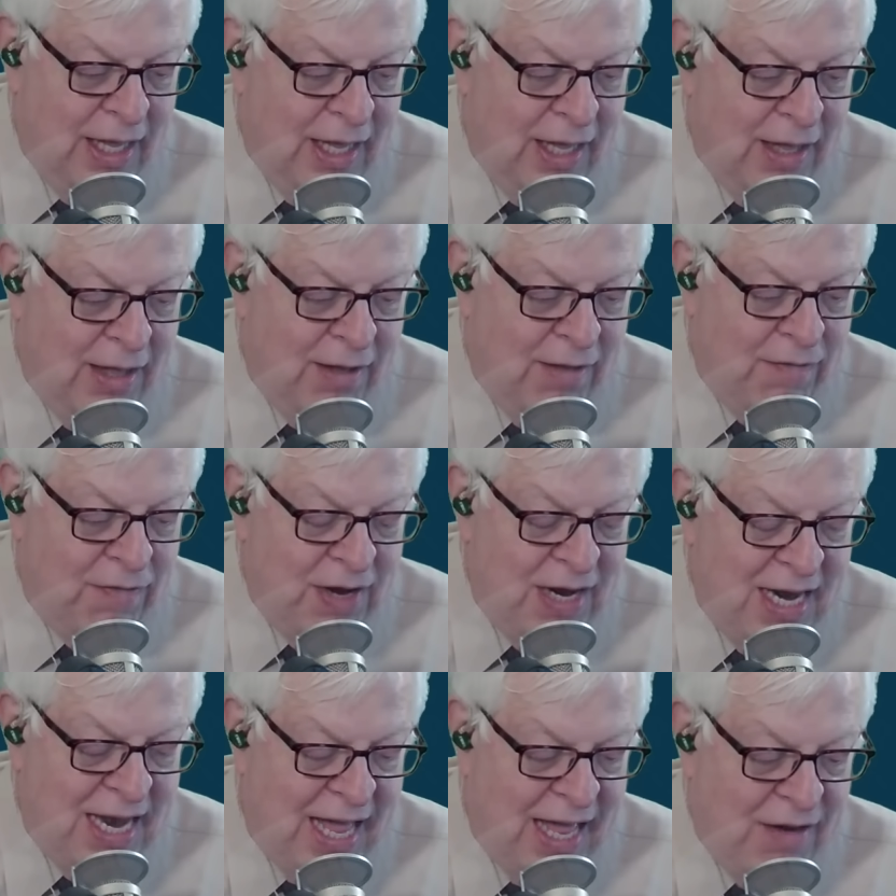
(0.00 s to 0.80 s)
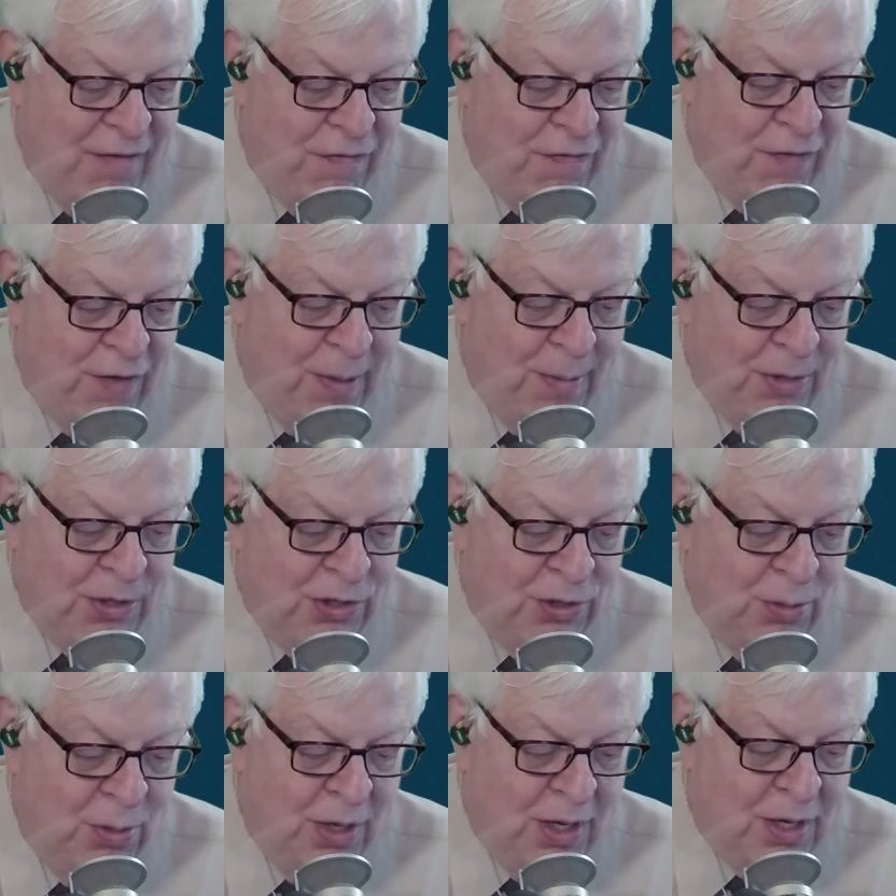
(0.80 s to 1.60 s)
of
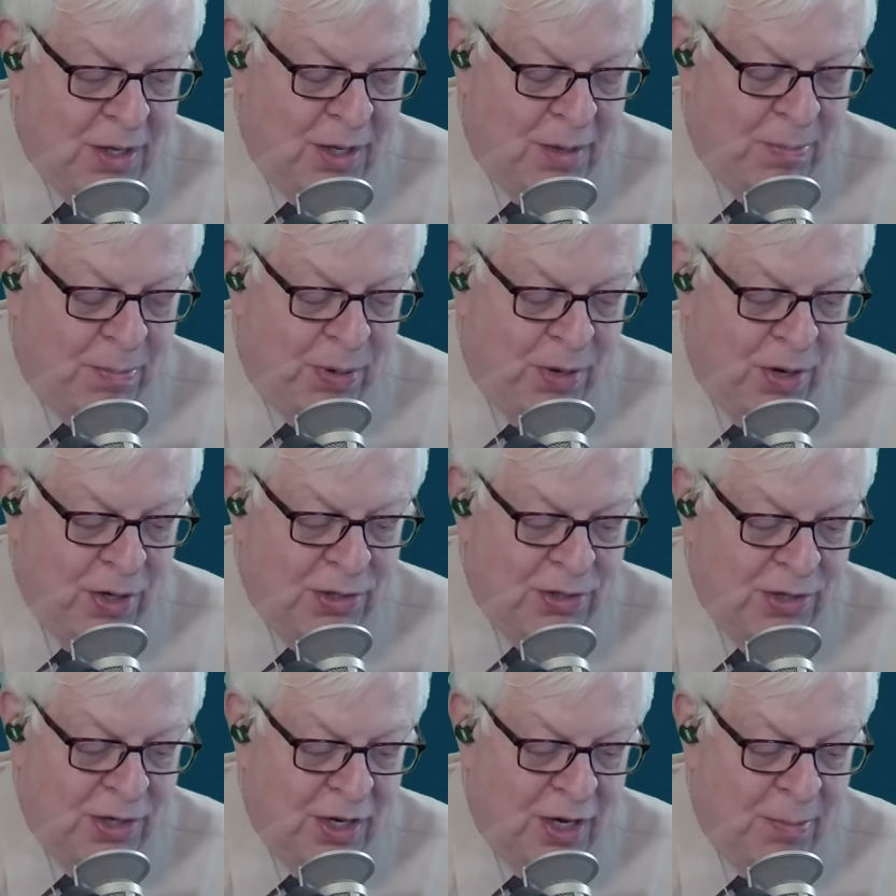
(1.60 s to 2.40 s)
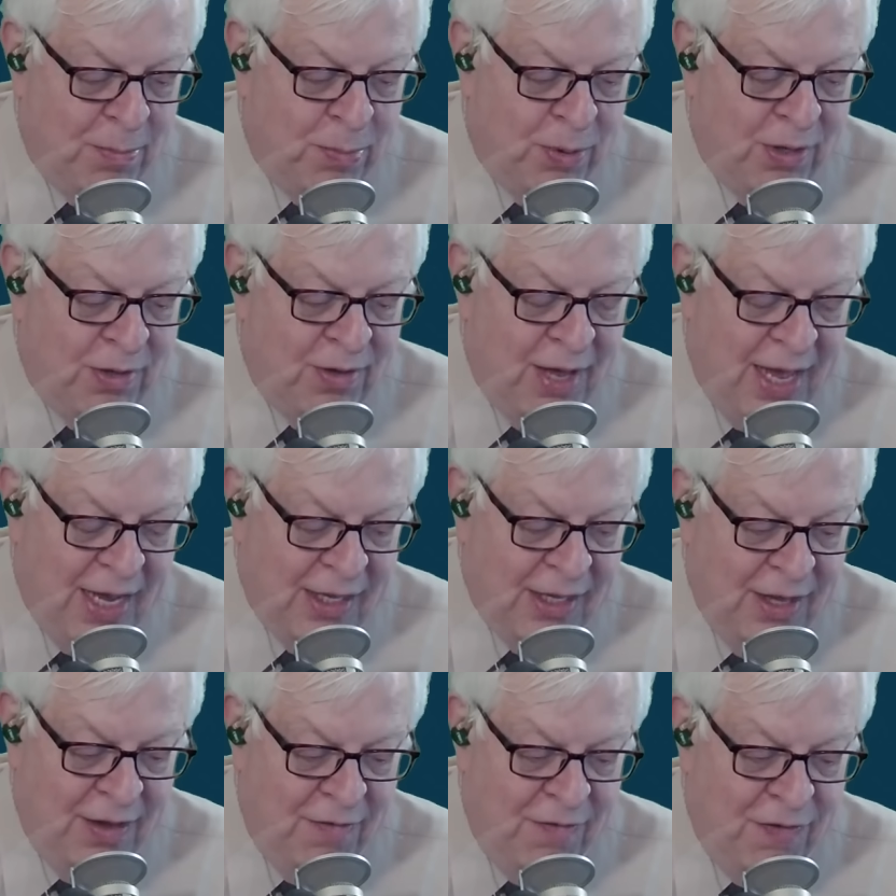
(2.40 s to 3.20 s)
non-pharmaceutical personal
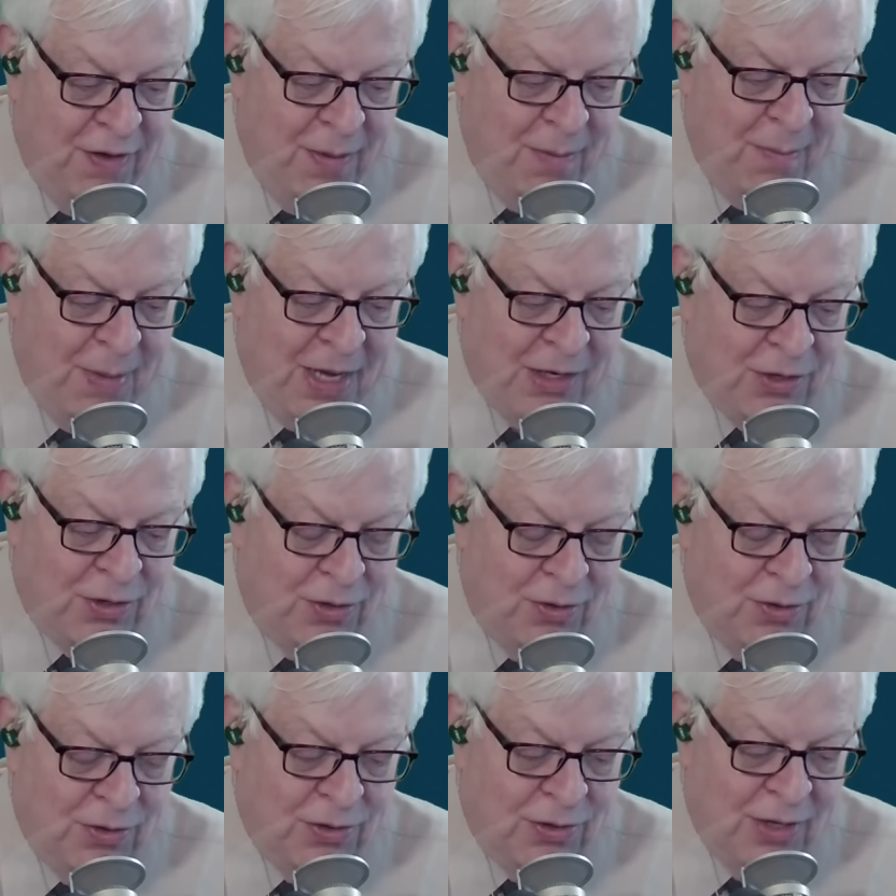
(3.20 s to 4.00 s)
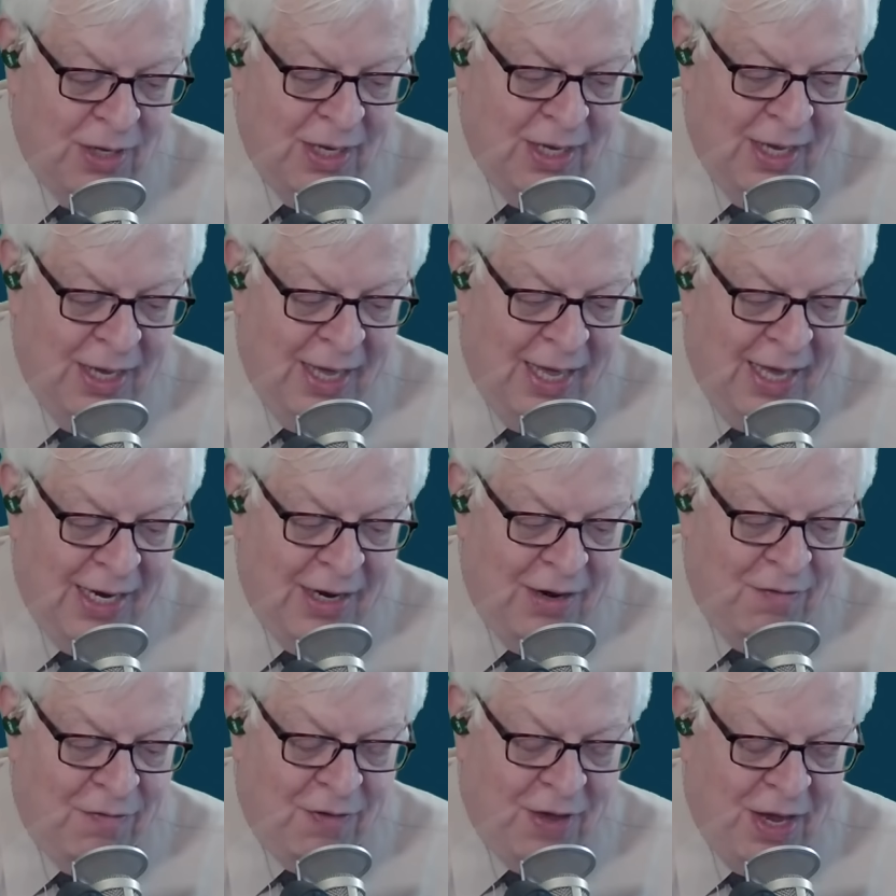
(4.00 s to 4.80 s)
protective measures and
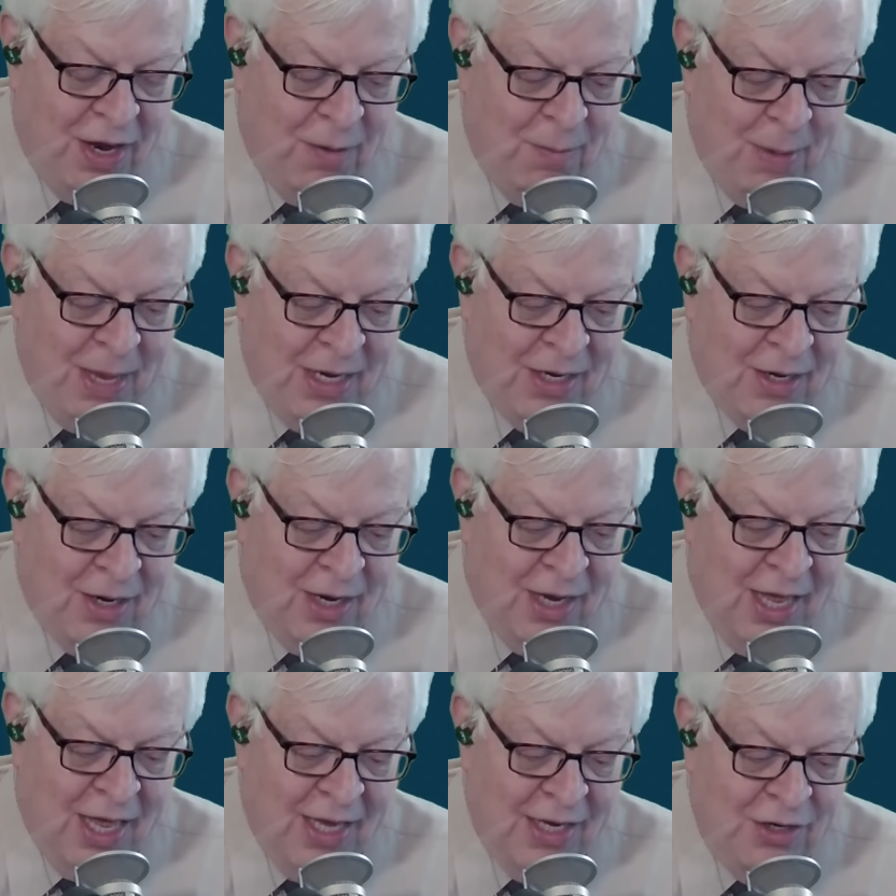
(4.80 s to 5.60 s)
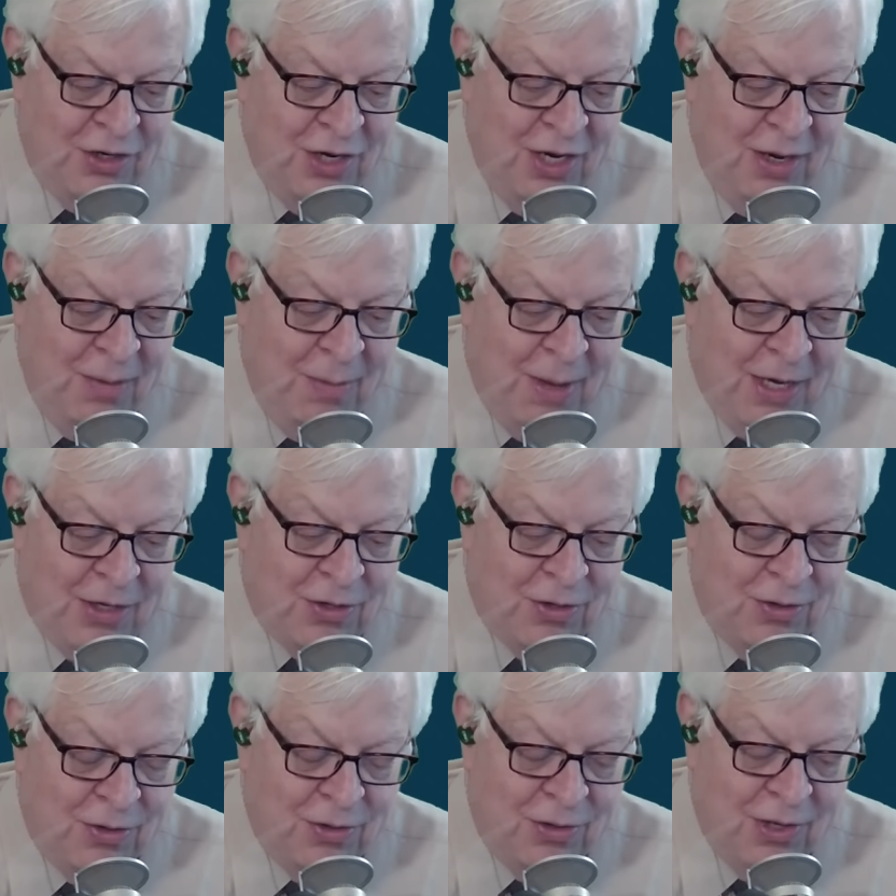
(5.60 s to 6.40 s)
environmental hygiene
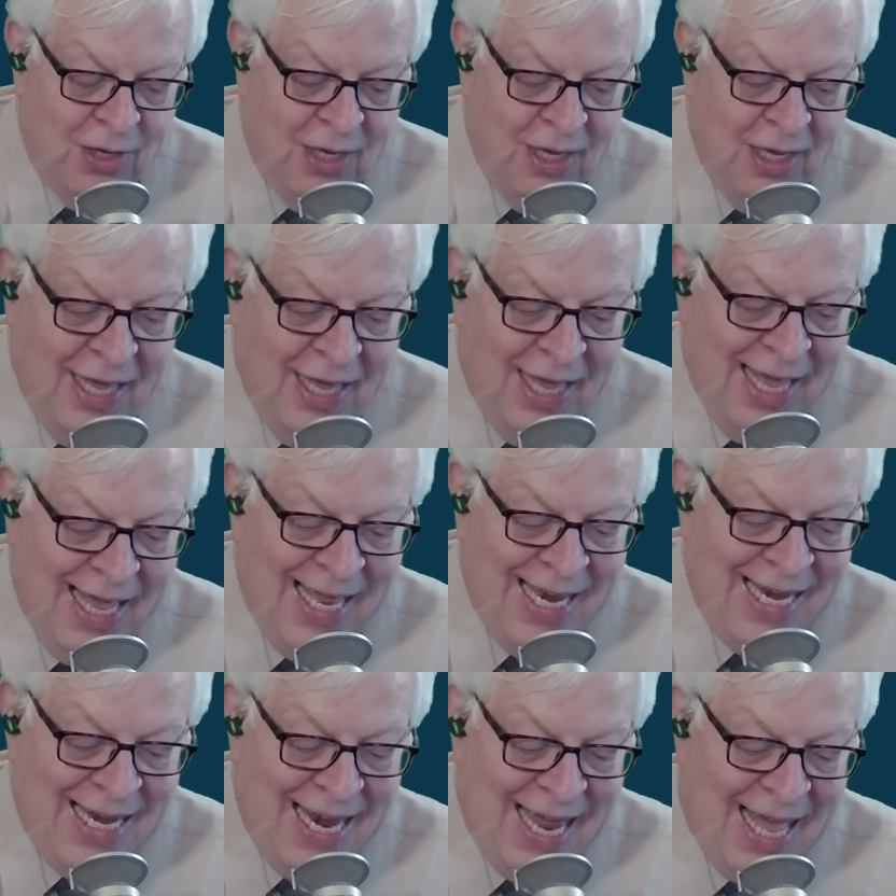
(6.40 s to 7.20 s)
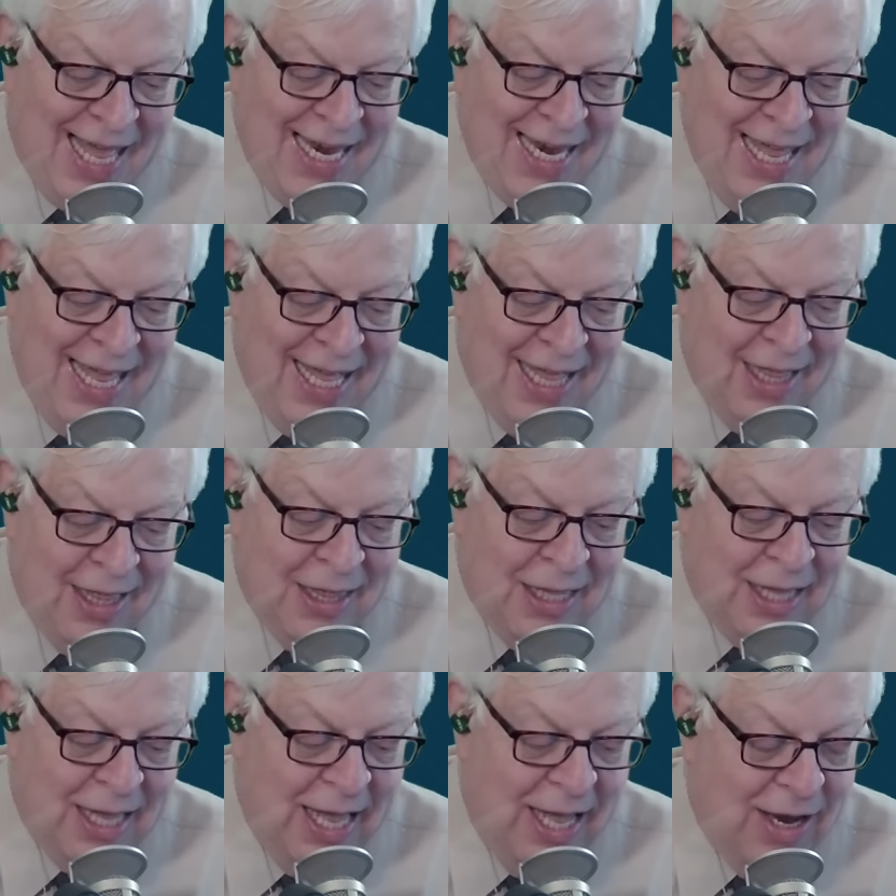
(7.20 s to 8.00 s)
measures in
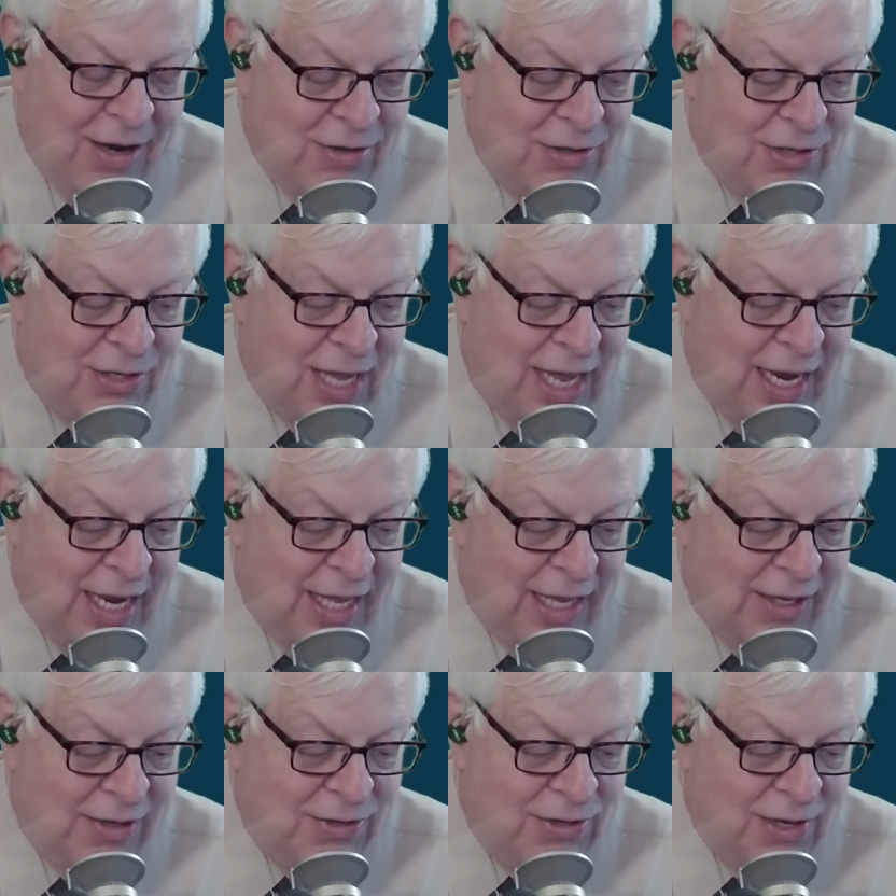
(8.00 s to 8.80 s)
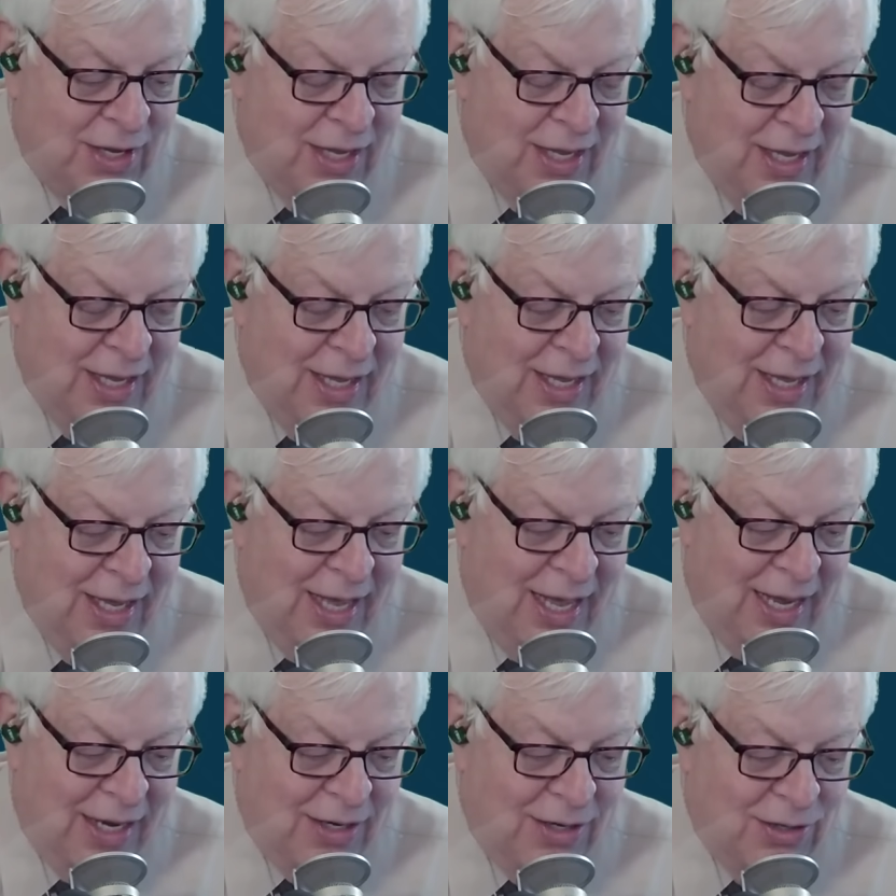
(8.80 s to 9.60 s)
non-healthcare settings
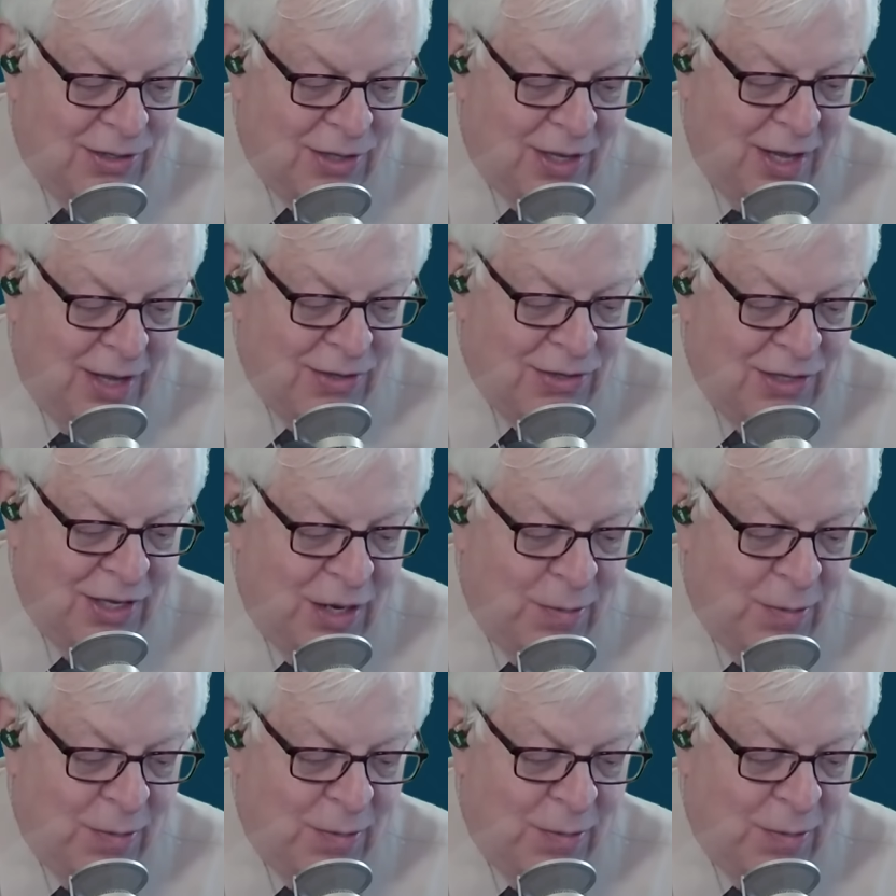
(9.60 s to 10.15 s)
and discuss their